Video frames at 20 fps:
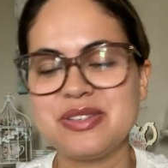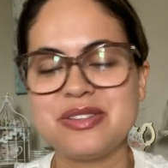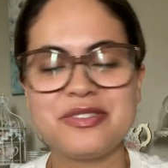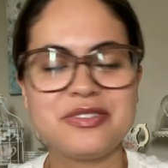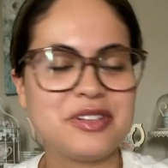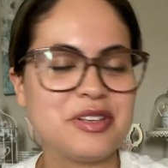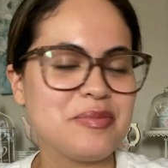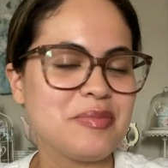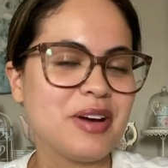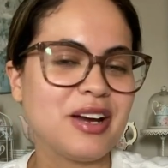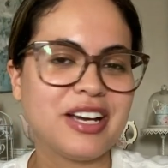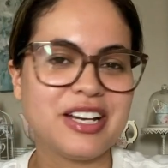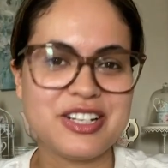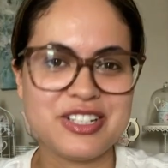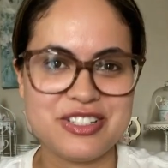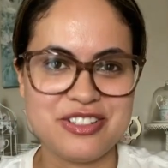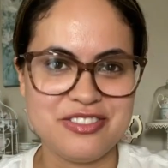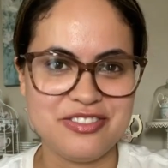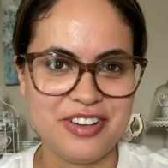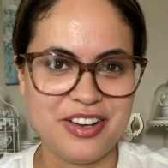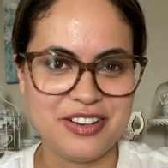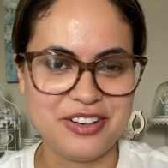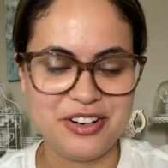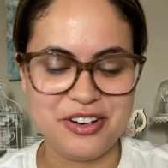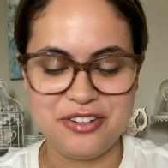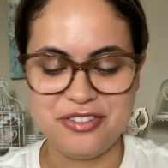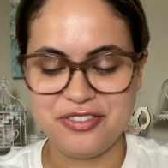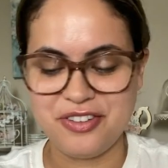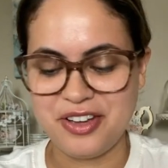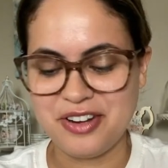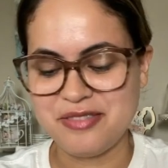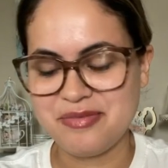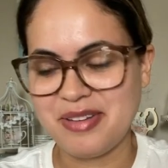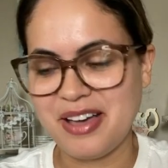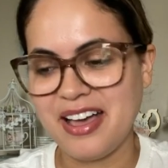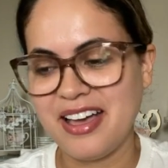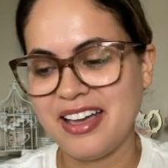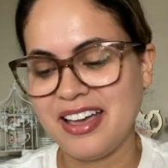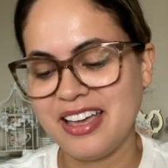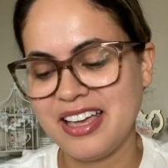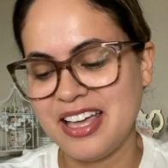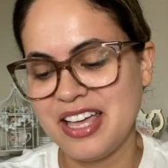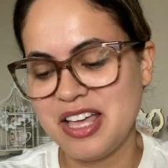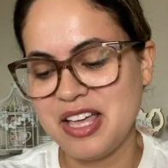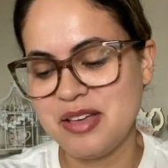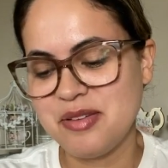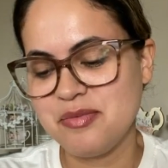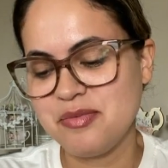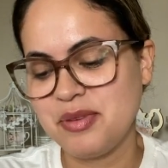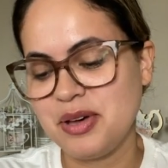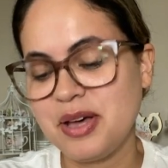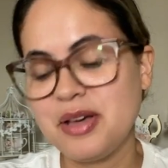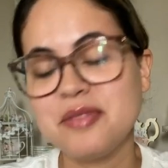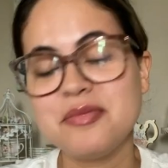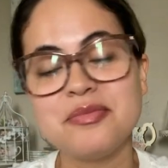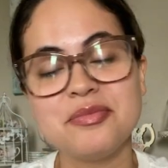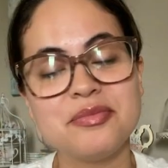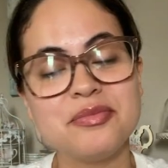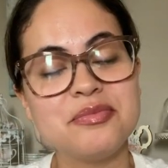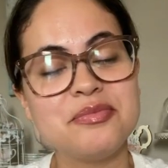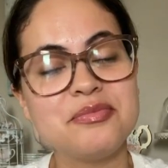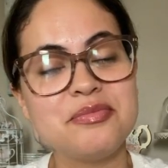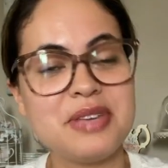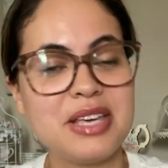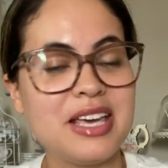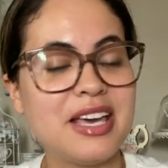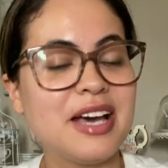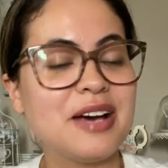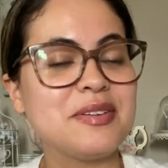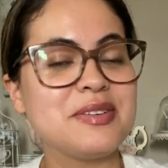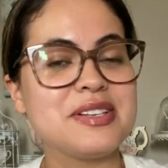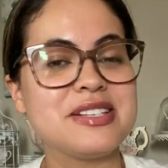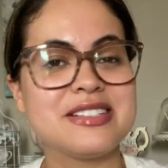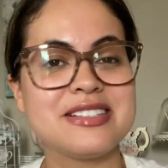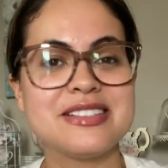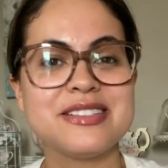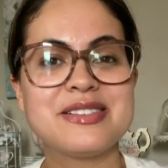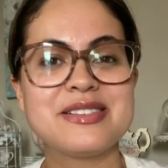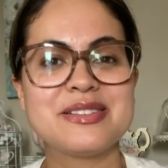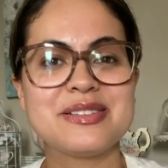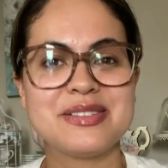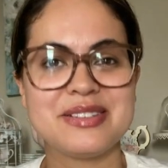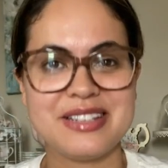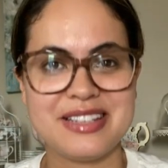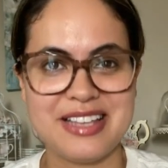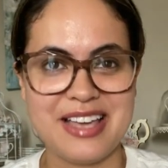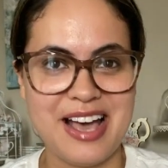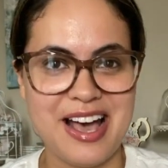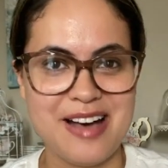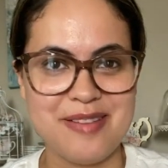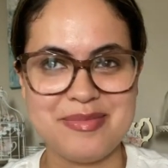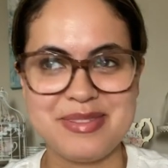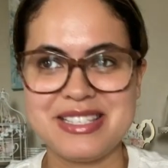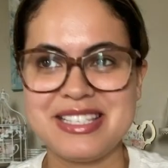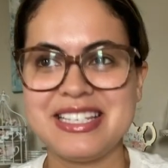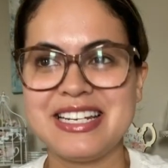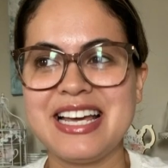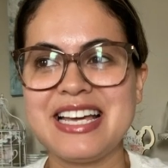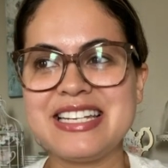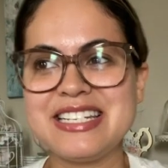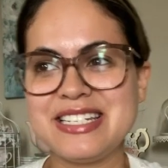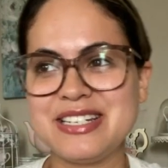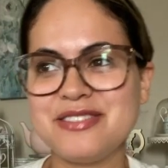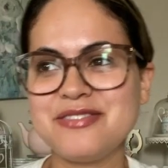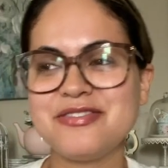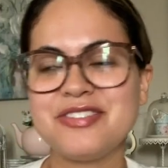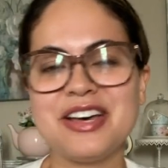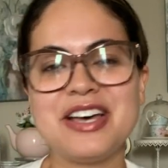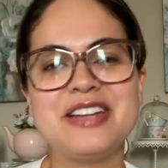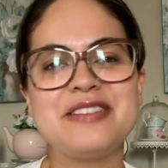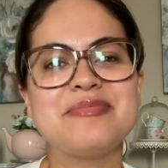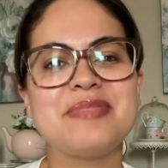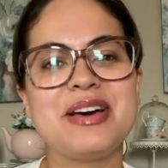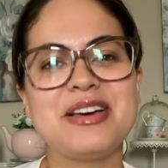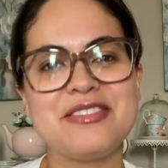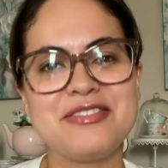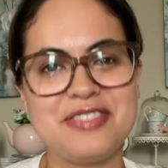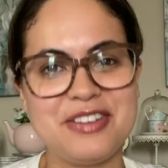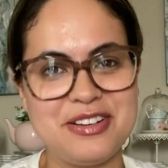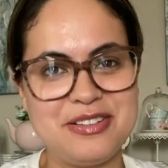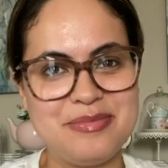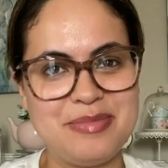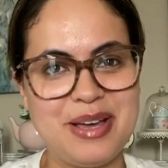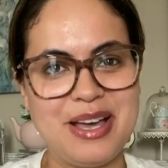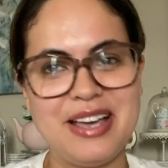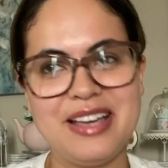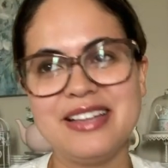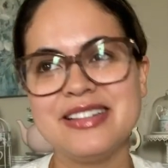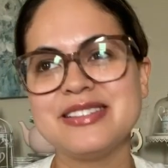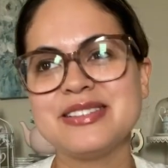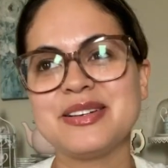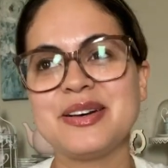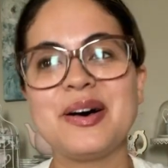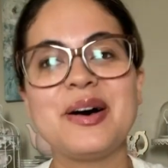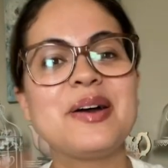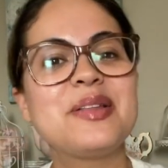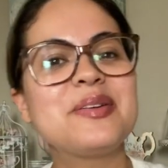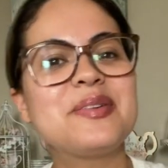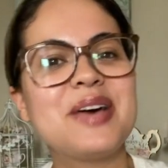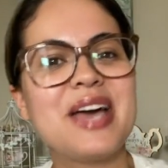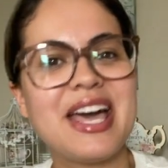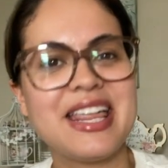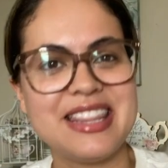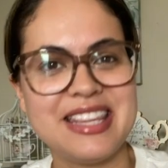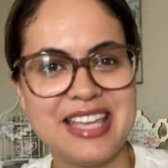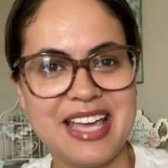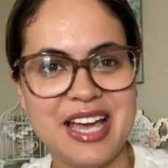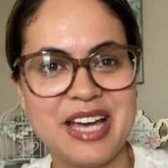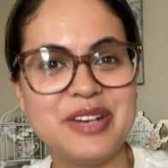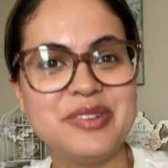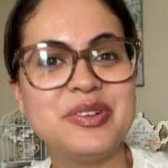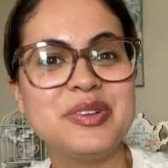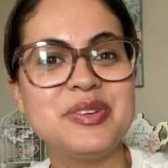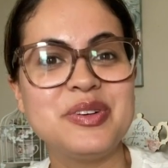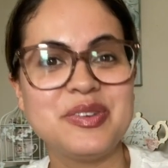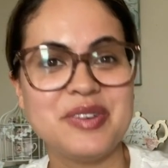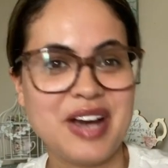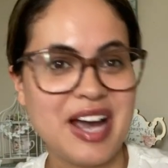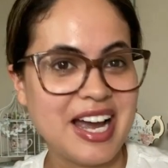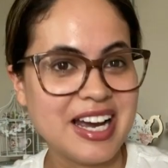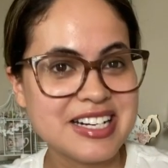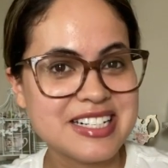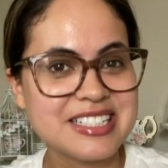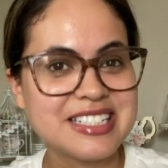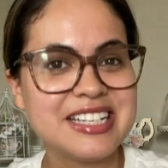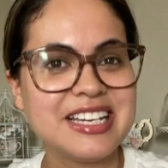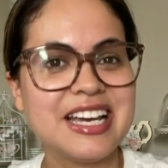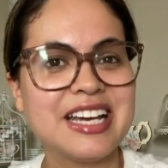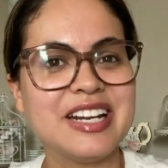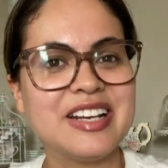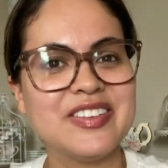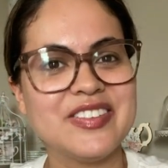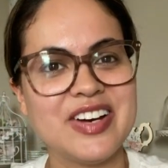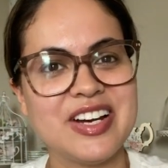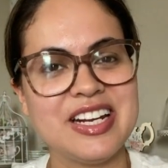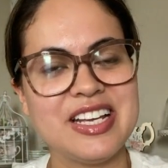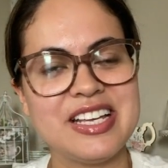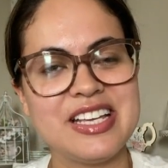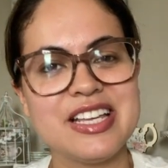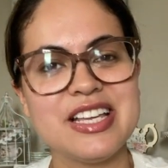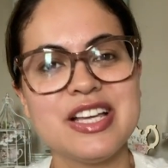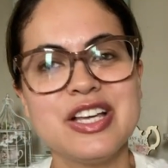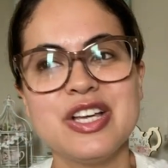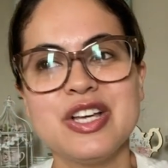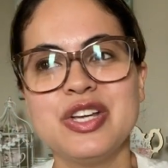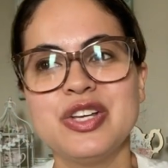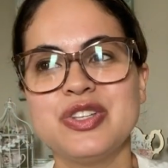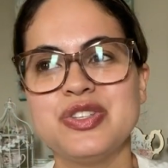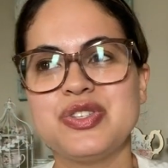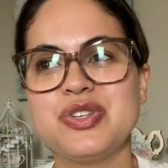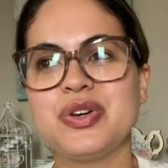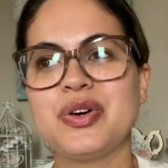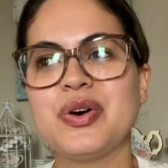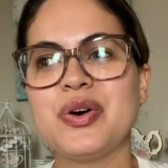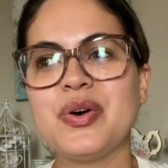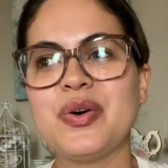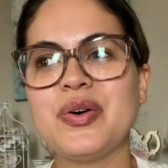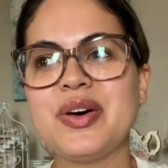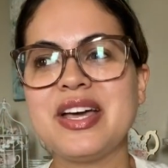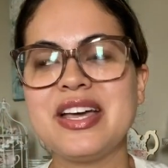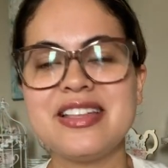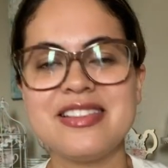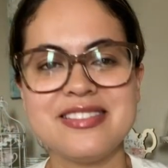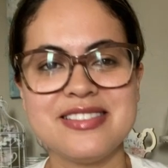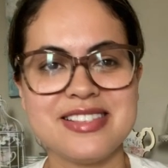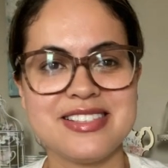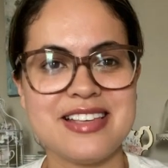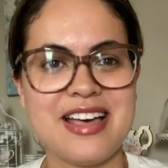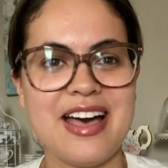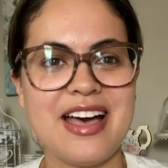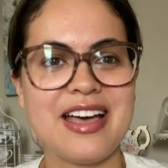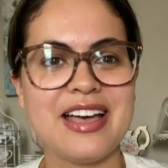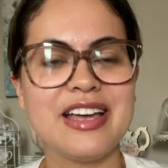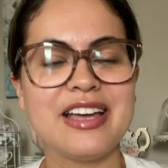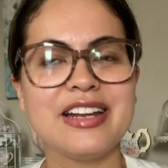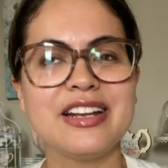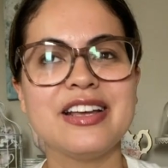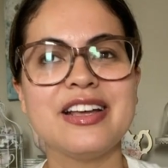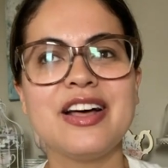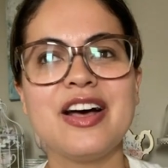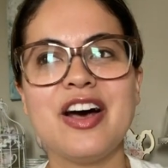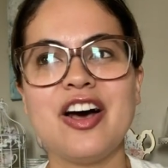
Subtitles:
flea market, she found her fun buy. But me, I was sort of the opposite. I didn't find my fun buy until all the way at the end when we were actually getting ready to go inside